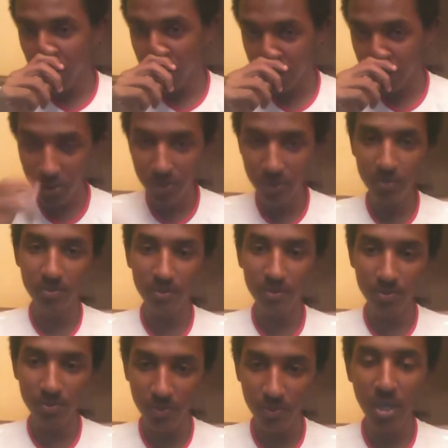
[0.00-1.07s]
As soon as
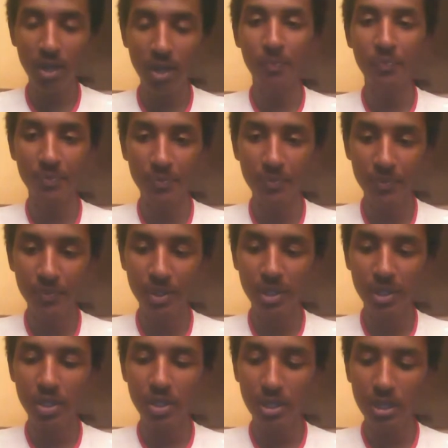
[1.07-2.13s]
possible. Yeah,
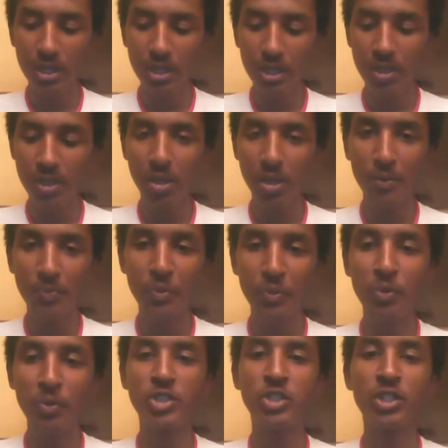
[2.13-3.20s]
exactly. Okay. All
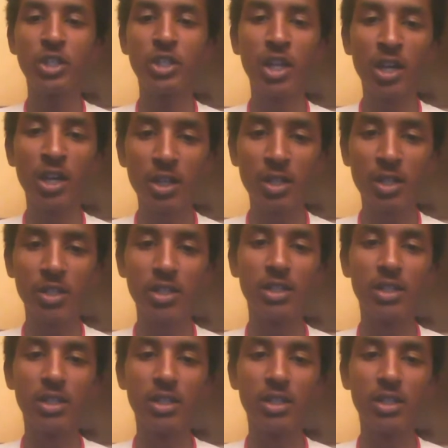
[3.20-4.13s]
right, so match prediction?